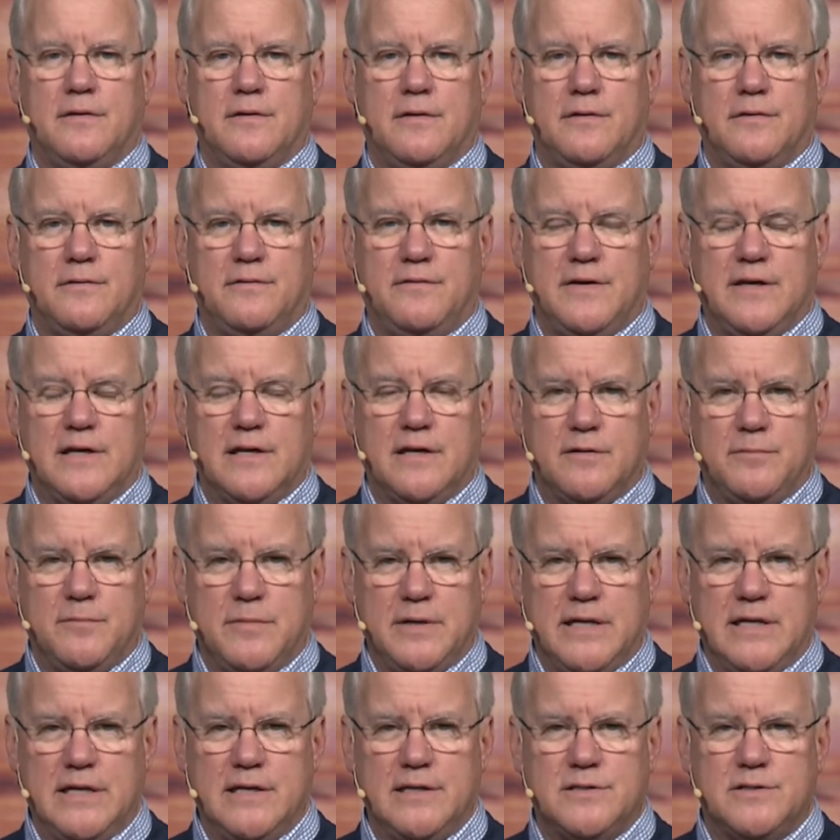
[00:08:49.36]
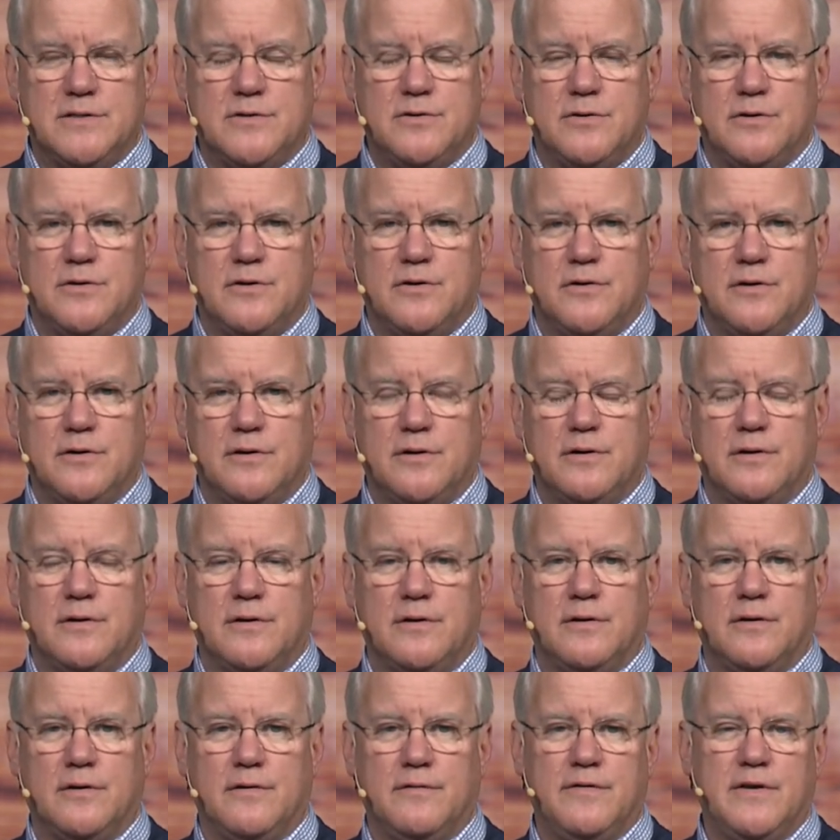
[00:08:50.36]
the Vietnamese during
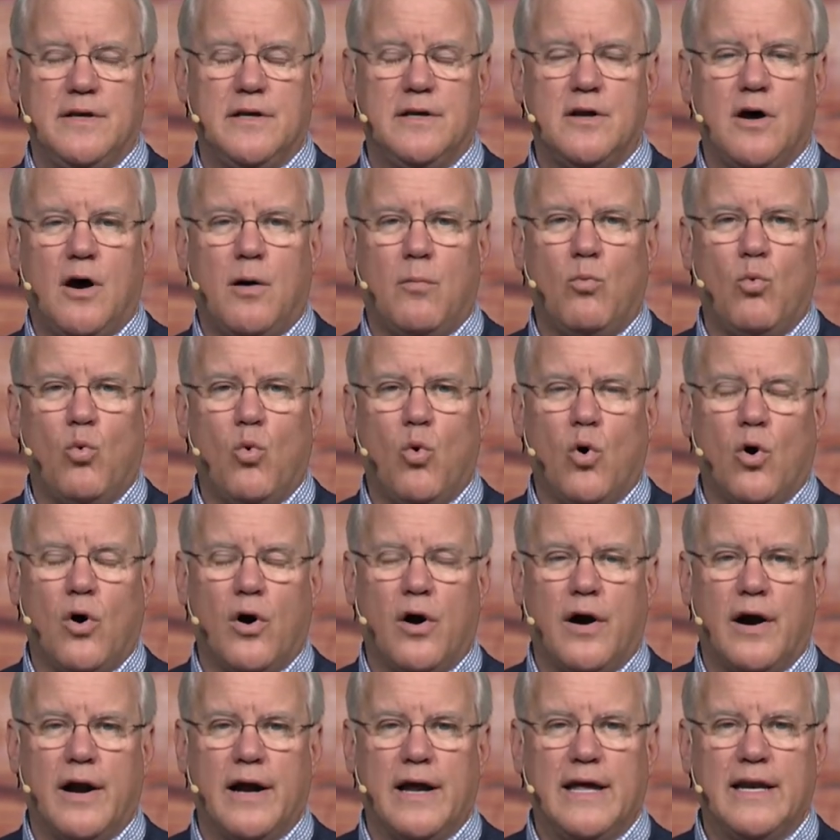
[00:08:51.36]
the Vietnam War,